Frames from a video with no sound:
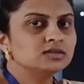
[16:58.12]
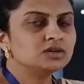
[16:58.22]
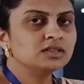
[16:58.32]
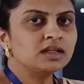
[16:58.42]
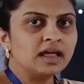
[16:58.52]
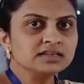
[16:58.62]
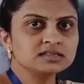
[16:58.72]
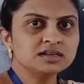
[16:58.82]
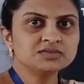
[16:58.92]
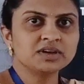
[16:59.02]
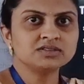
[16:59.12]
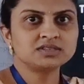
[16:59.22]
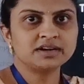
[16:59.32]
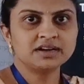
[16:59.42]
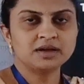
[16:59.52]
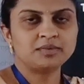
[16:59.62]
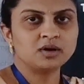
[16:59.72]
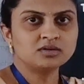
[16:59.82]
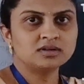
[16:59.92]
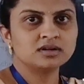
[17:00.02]
So in the last class we have studied
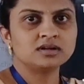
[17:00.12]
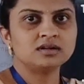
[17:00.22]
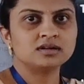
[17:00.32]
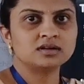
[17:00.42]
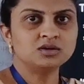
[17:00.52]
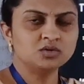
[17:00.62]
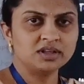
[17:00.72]
about two